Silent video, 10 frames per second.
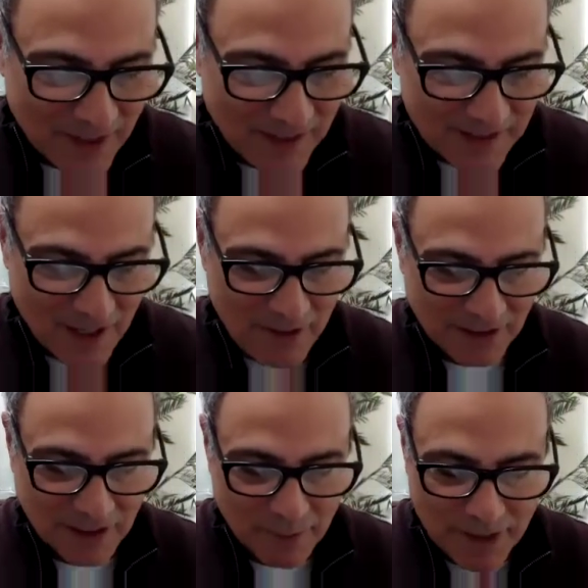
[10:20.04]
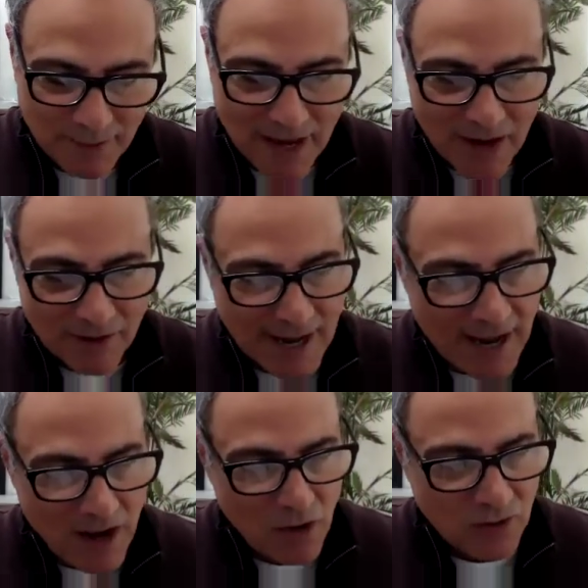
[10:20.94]
tell me a little bit about
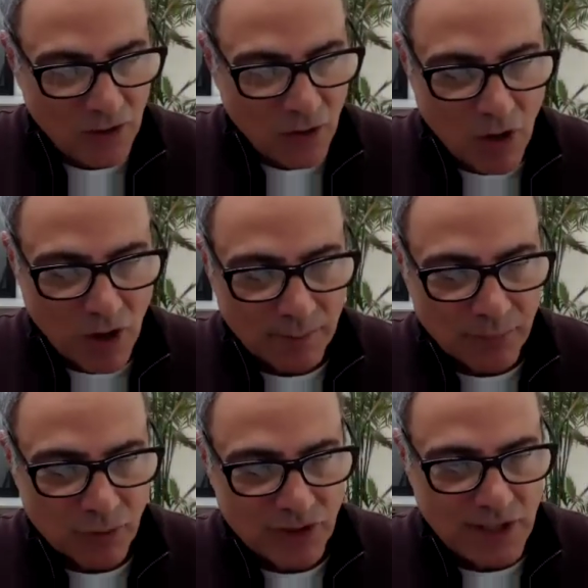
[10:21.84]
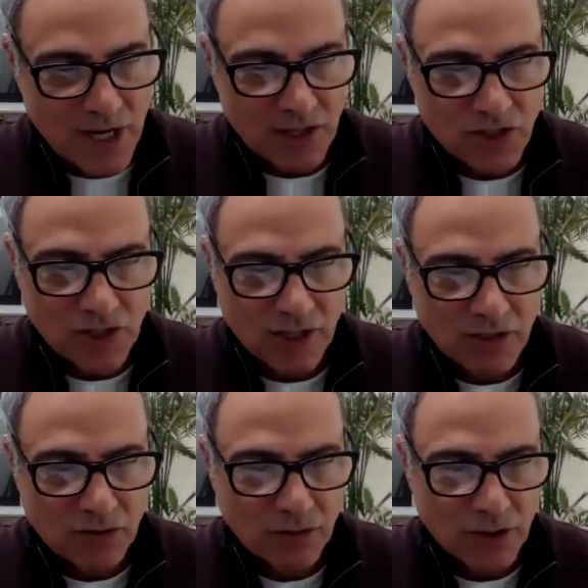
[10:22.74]
how your production
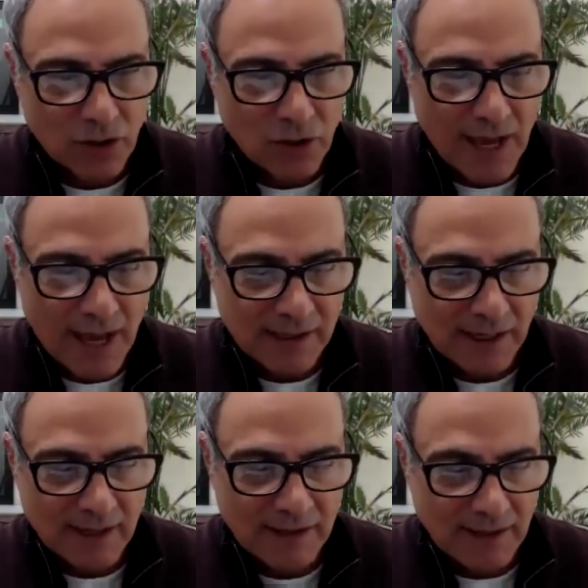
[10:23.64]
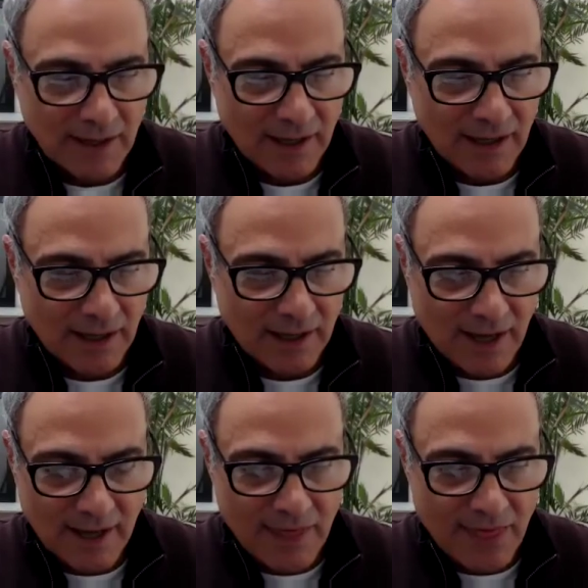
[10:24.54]
grew, and
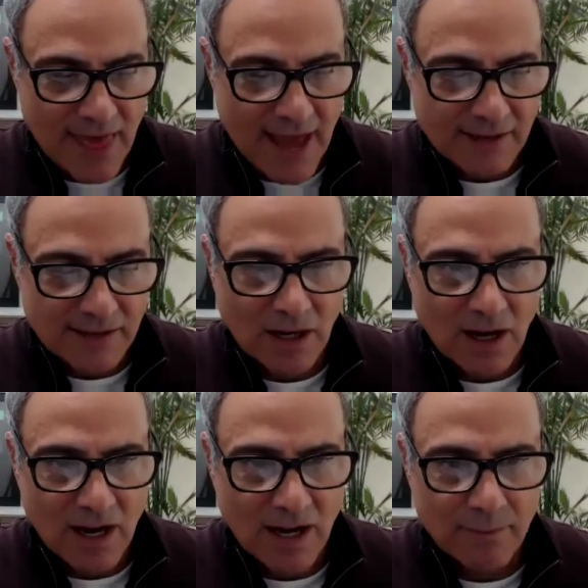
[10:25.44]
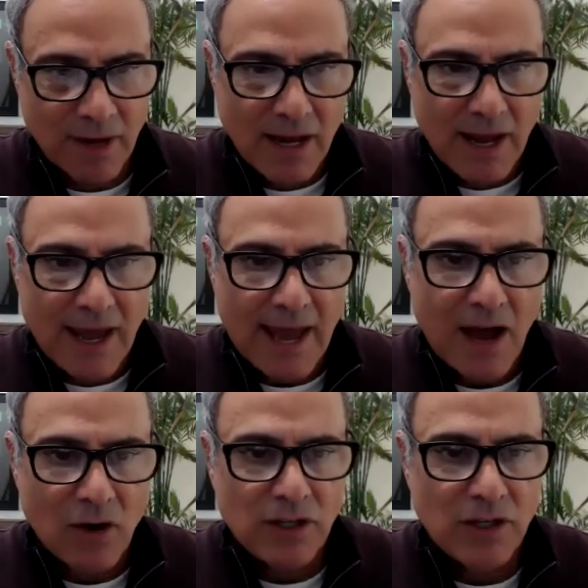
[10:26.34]
in that time,
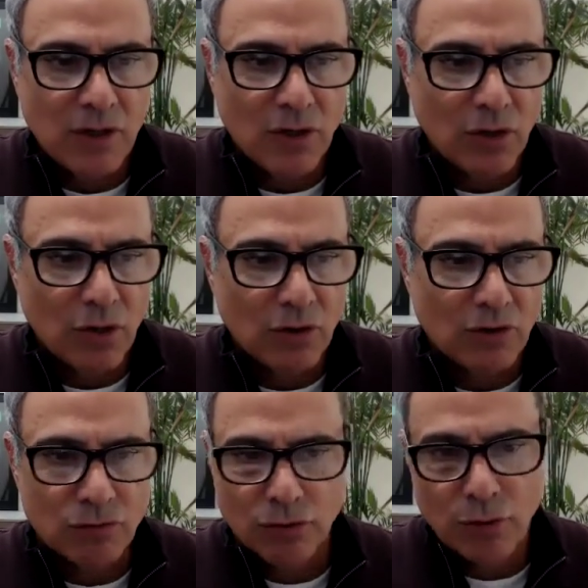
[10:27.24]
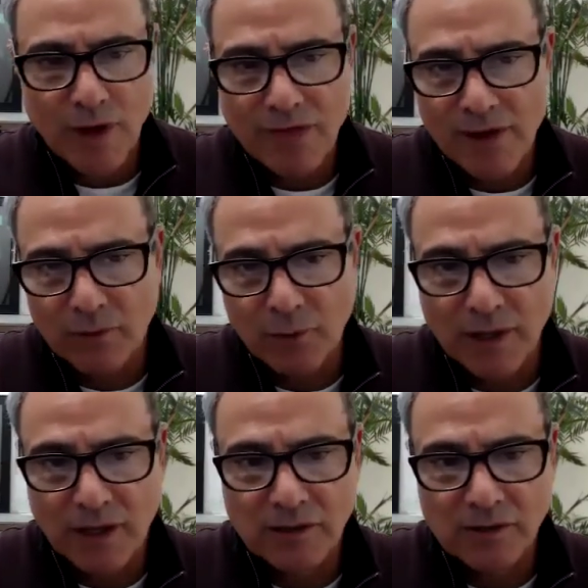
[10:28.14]
how you grew with it
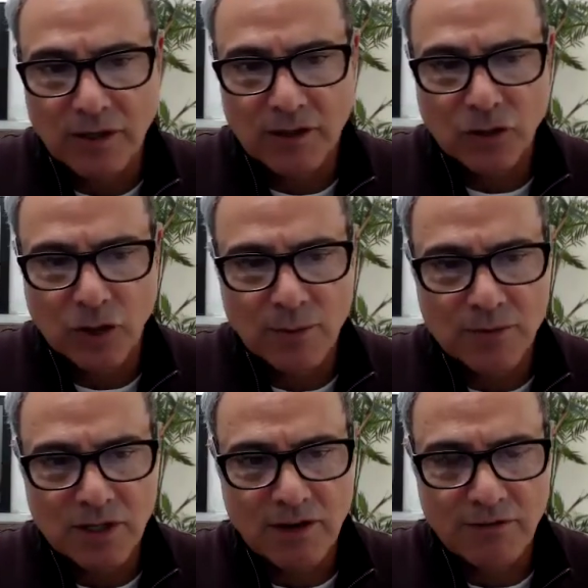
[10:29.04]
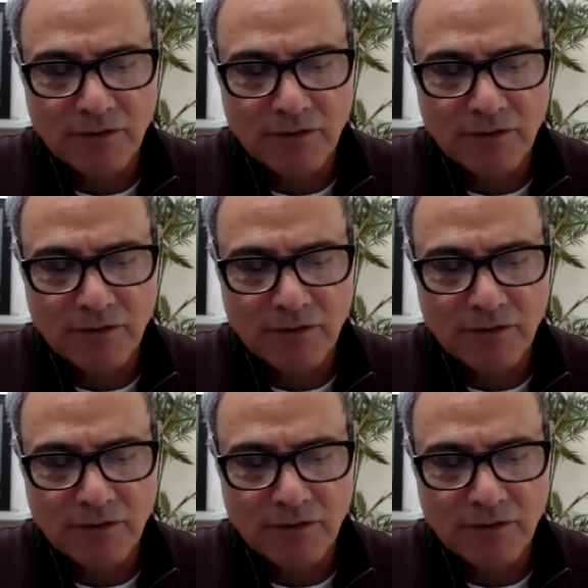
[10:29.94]
in terms of